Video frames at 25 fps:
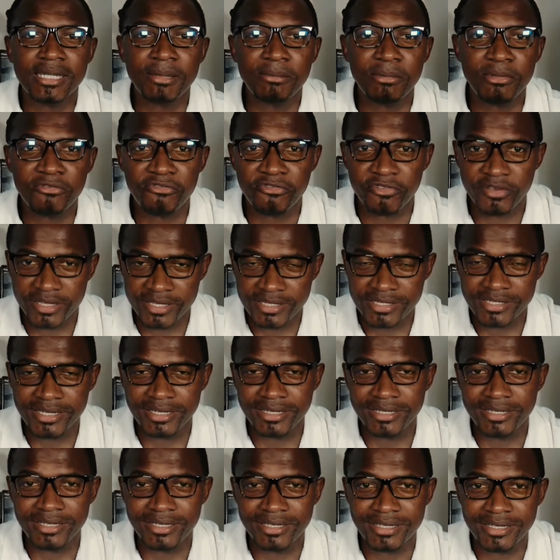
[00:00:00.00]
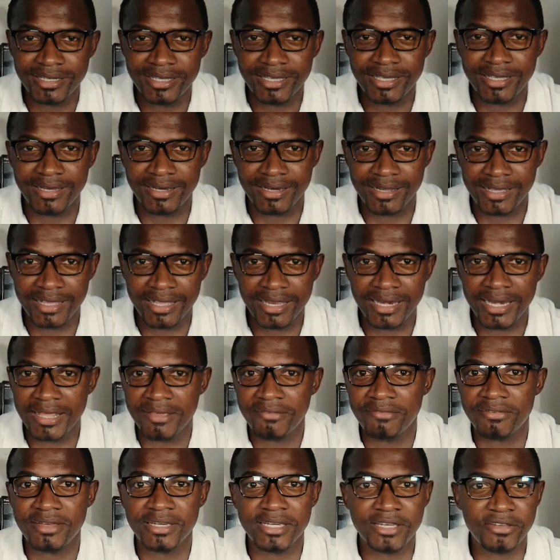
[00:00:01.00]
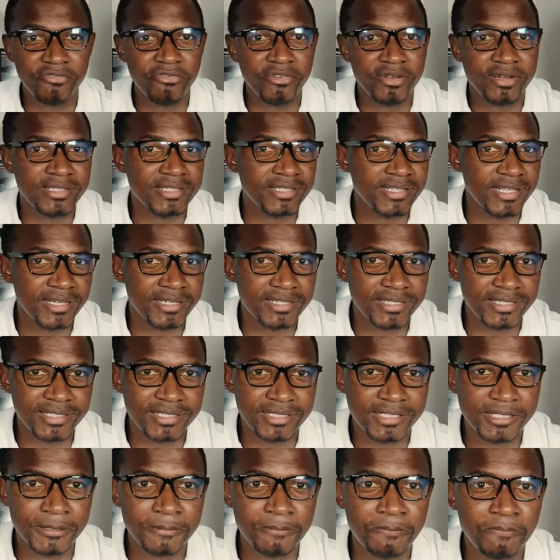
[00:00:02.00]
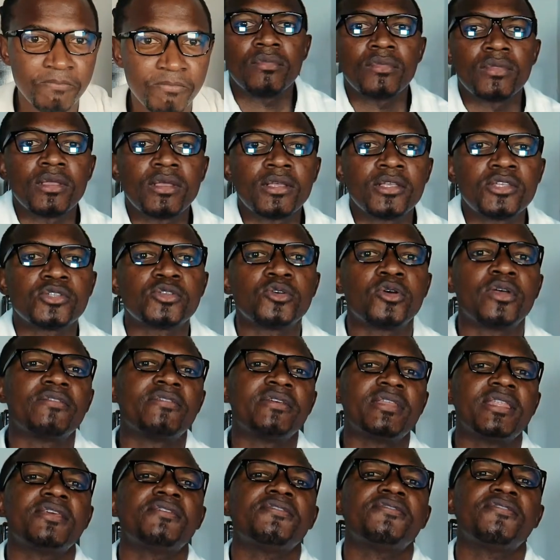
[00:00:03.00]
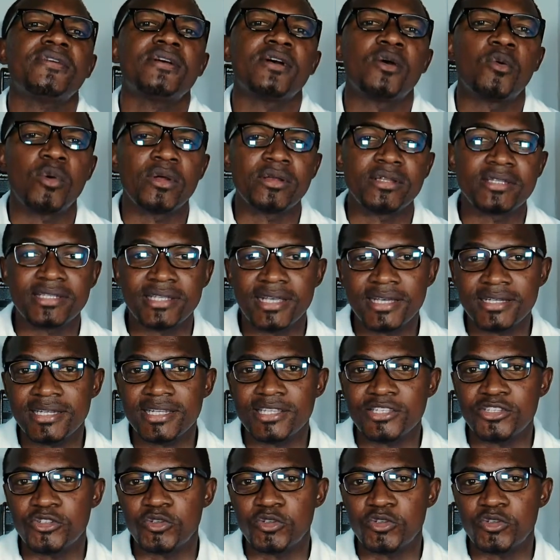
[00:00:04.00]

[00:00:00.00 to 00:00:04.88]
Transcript: I'm invested in 11 different sectors. So even if one sector is